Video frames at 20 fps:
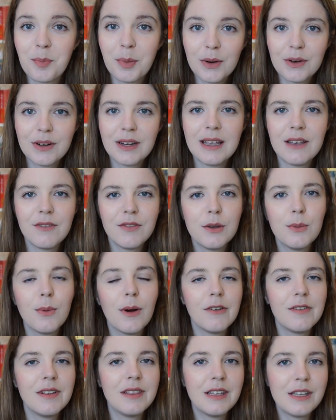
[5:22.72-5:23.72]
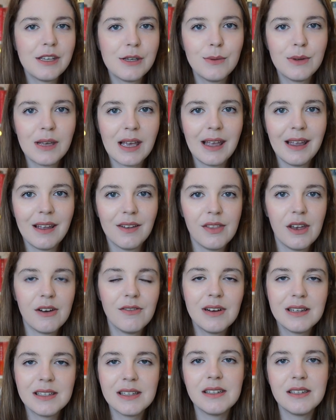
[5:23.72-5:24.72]
but if you are in the UK,
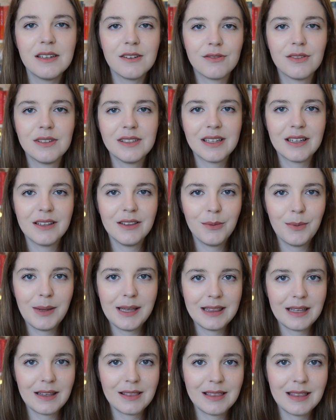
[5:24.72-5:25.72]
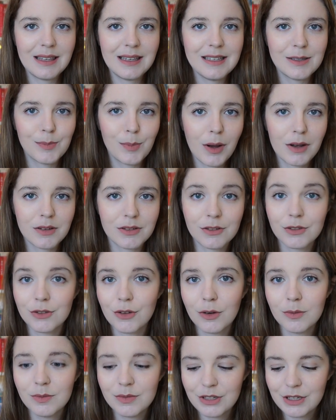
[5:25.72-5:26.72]
there is a difference in the way that these parcels
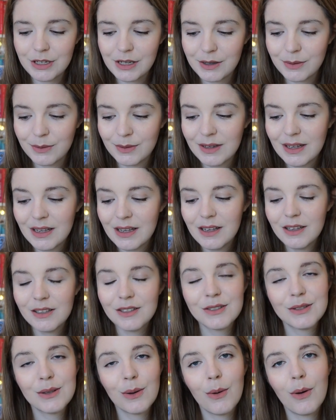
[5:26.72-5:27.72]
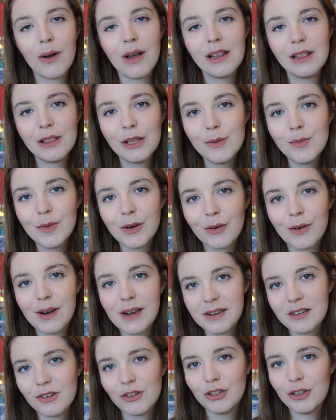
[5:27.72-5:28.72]
come to you. So
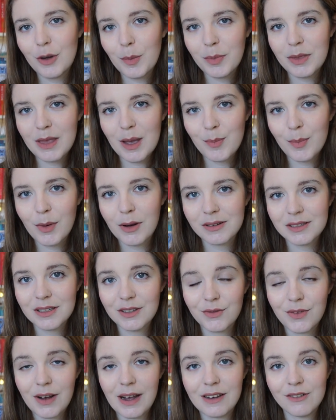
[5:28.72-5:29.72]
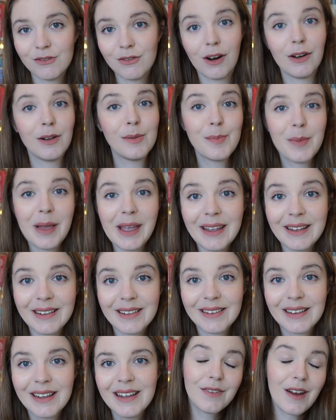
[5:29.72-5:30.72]
Illumicrate ship their boxes via Royal
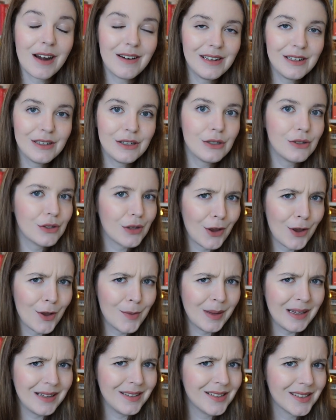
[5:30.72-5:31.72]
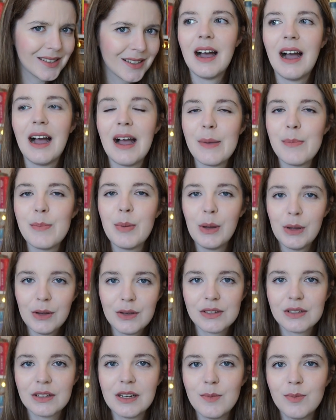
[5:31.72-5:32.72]
Mail. Fairyloot use Hermes. I
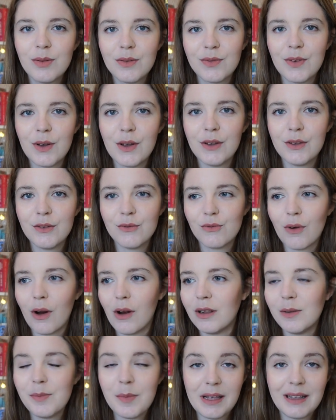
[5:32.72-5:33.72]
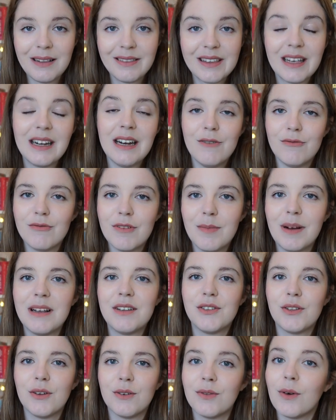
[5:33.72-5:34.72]
personally prefer Royal Mail delivering my
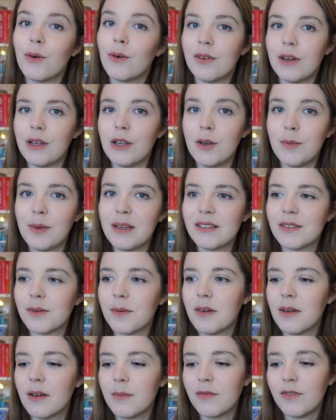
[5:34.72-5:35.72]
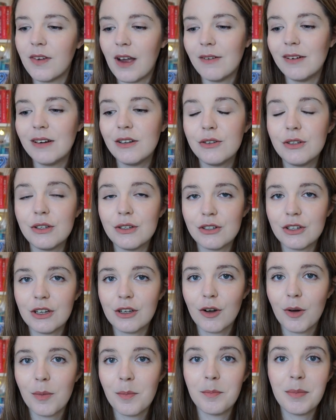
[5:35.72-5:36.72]
stuff over Hermes. Fairyloot
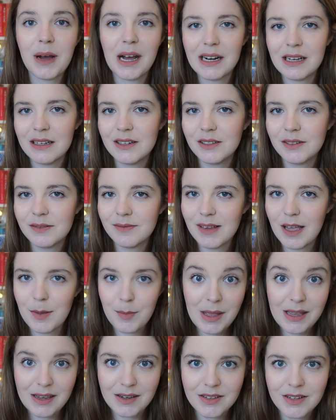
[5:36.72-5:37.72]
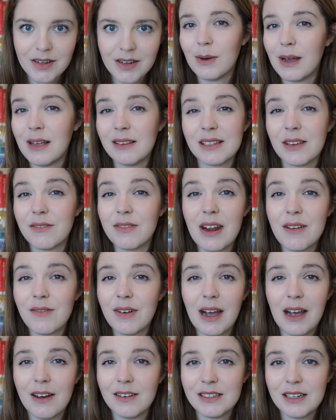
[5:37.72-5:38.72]
usually come battered a bit, whereas I've
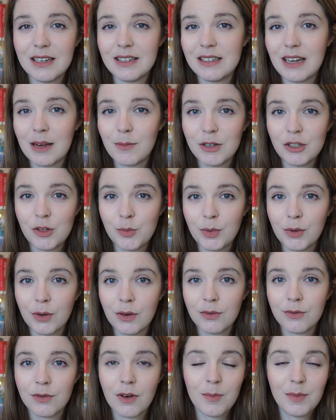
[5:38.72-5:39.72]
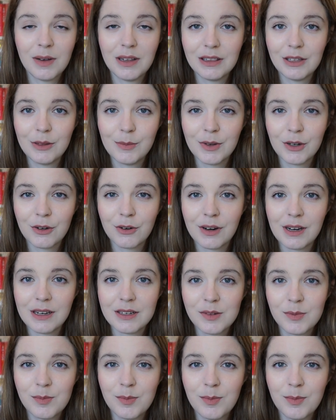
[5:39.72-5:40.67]
never had a damaged book from Illumicrate